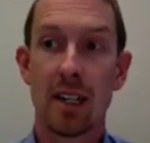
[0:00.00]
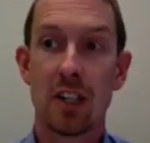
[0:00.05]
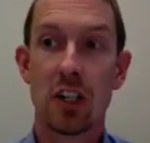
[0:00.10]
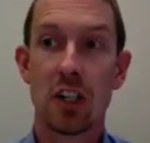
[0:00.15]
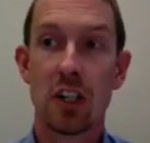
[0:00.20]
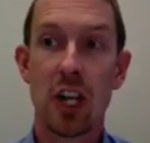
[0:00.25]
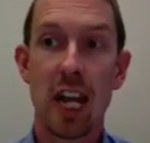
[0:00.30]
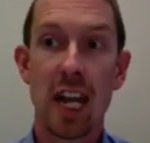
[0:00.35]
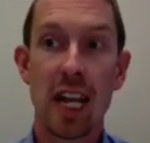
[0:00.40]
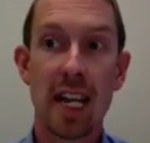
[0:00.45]

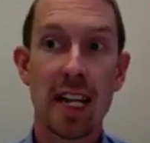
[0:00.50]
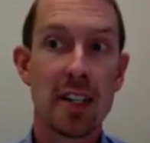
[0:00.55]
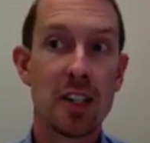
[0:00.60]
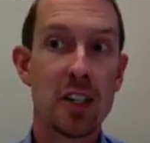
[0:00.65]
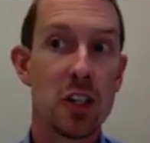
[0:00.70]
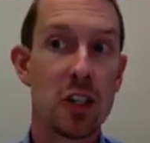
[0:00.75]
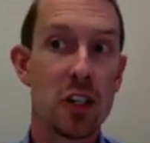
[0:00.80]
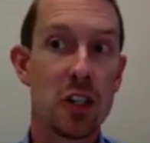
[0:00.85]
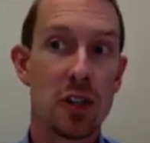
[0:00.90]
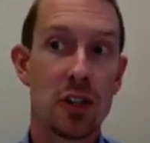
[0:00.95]

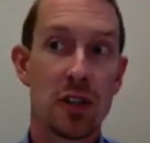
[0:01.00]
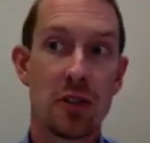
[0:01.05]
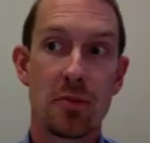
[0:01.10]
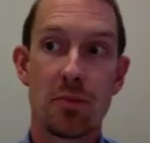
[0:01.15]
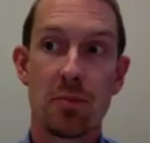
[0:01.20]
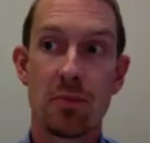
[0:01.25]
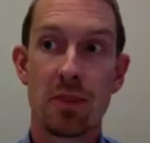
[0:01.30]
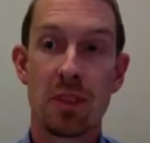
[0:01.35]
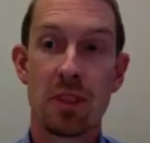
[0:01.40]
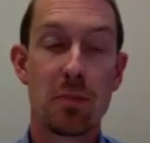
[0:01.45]
changed
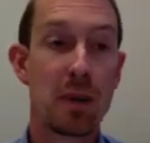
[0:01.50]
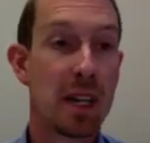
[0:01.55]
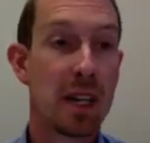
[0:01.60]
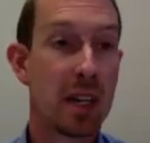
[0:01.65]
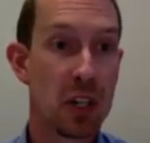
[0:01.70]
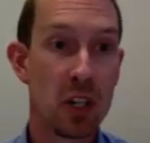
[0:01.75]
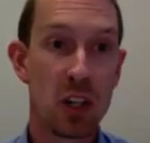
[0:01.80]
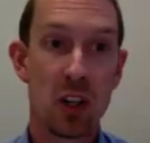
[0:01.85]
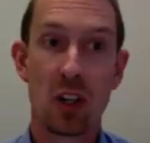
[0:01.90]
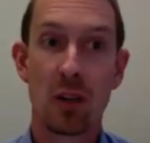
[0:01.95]
the
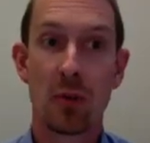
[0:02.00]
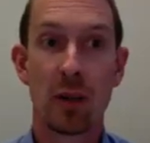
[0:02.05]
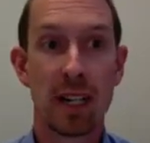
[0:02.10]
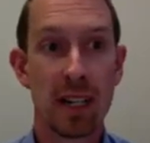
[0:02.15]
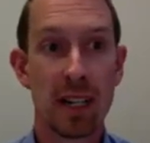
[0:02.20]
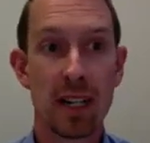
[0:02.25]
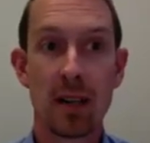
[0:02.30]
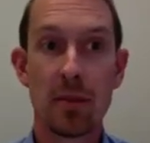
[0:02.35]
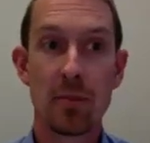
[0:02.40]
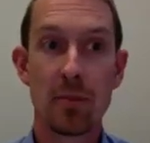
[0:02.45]
picture when
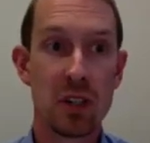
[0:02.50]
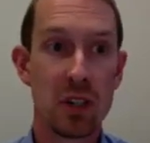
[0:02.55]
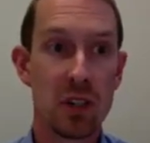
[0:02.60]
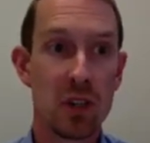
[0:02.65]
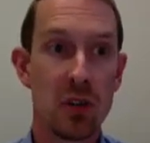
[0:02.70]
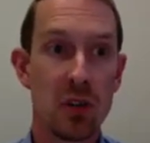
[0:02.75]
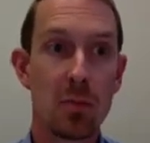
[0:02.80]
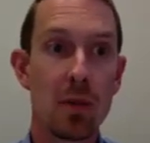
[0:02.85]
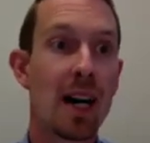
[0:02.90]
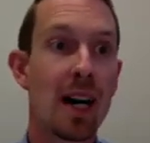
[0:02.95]
it comes
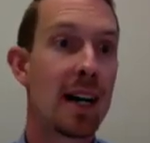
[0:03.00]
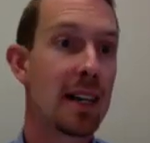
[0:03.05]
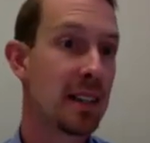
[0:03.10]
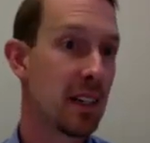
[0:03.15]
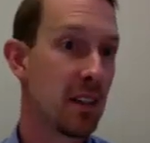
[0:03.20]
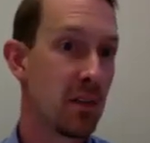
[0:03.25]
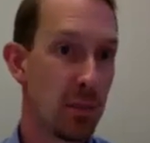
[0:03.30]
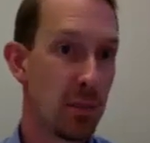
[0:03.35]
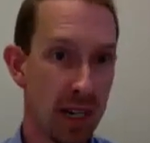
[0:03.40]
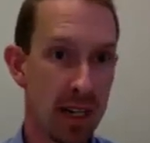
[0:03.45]
to
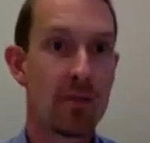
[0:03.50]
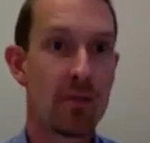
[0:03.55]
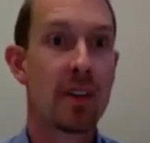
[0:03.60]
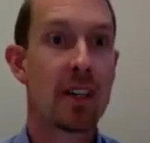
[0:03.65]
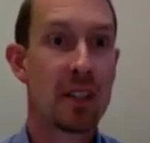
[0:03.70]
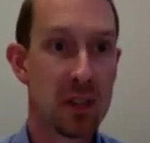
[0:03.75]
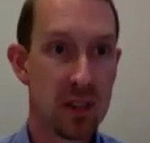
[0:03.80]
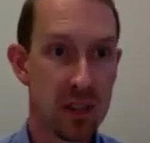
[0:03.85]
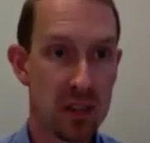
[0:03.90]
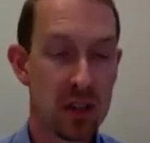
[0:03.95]
positive
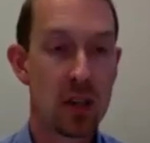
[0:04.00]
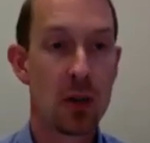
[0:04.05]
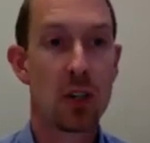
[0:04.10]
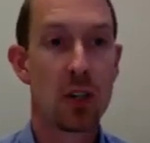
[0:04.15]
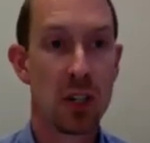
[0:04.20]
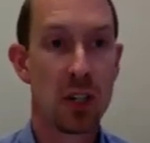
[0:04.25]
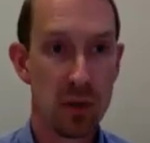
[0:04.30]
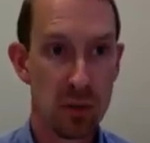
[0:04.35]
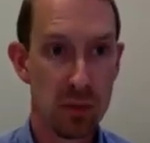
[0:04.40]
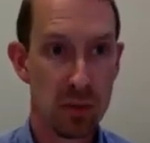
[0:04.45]
benefits
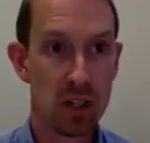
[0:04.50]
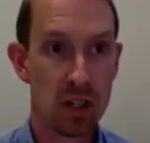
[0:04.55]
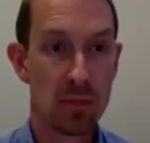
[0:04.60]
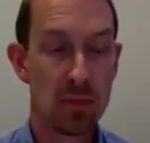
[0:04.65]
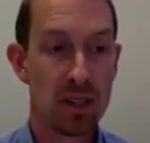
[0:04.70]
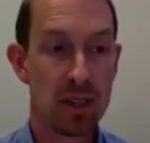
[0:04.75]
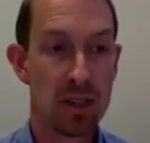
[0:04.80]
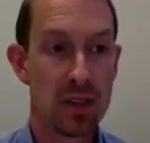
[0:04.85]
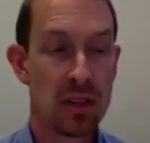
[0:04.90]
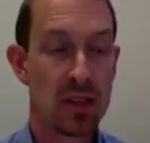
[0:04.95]
associated with
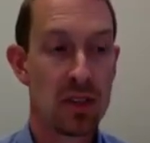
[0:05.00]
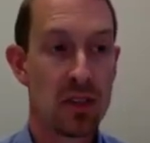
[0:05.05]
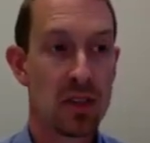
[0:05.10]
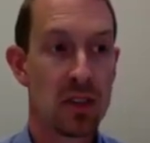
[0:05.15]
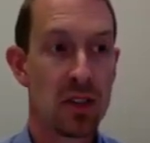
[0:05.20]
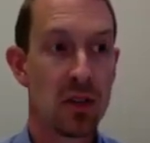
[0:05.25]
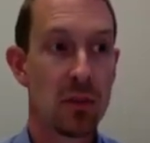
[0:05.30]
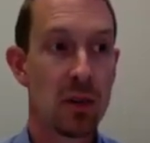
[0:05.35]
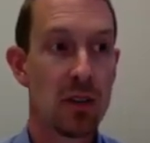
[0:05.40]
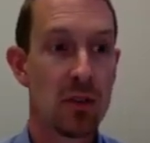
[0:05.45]
purpose.
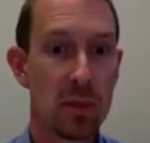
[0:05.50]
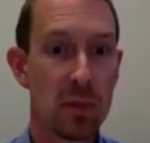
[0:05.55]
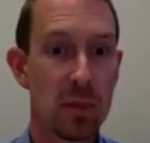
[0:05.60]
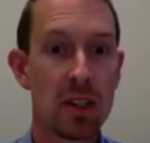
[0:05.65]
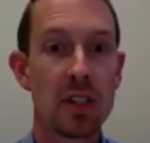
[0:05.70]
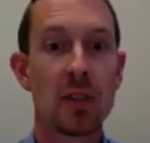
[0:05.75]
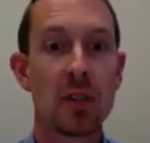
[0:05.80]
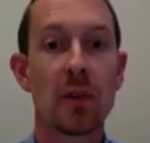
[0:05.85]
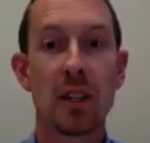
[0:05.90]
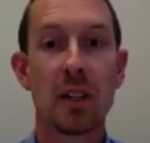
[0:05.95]
So we've been
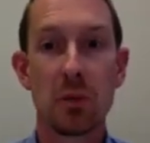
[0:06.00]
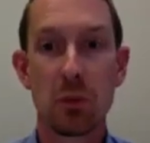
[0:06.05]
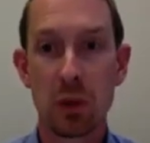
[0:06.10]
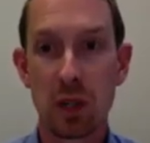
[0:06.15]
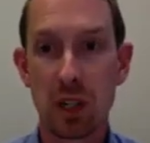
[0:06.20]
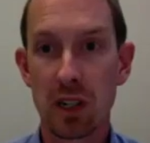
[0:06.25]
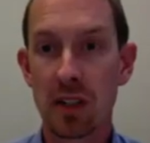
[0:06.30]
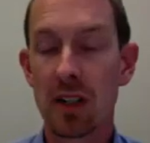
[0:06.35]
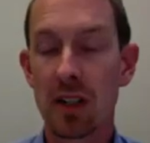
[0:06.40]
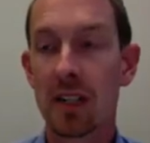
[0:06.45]
doing
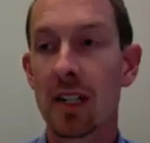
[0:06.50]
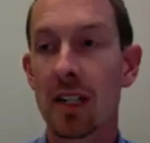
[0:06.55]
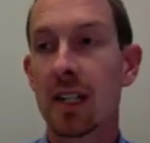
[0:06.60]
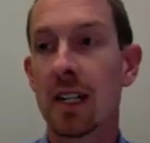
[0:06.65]
work